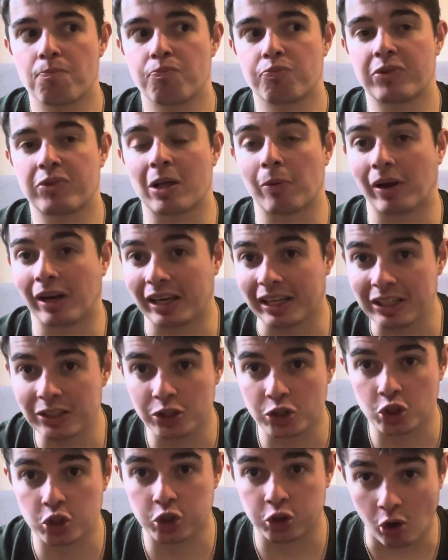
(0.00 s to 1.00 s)
They're at
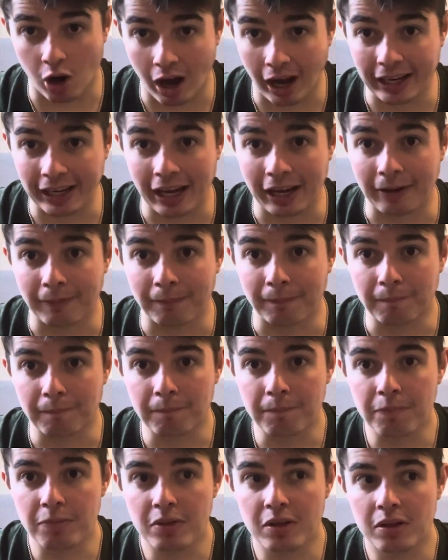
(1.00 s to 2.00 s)
least trying.
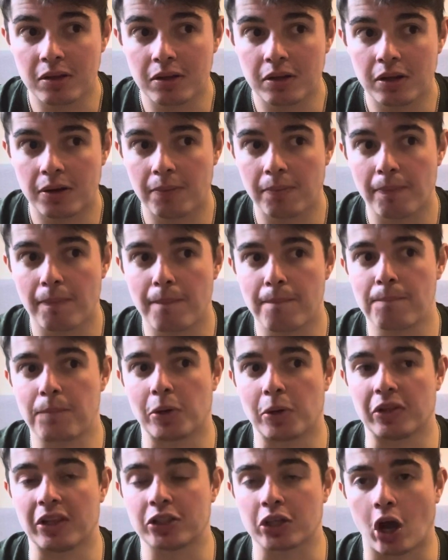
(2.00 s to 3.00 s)

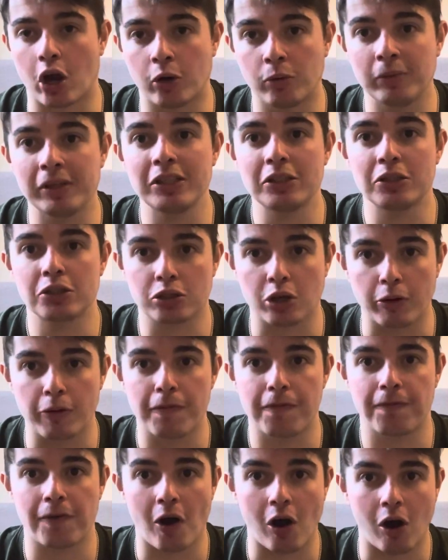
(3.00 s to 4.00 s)
But there's only so
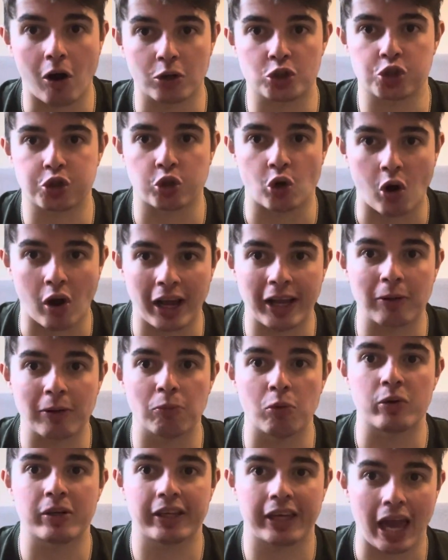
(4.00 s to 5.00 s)
far trying
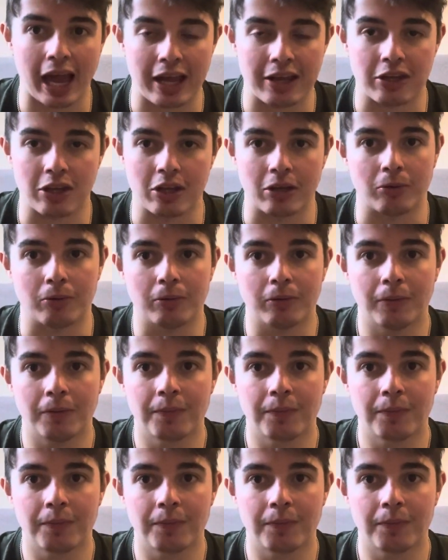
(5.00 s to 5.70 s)
will get you.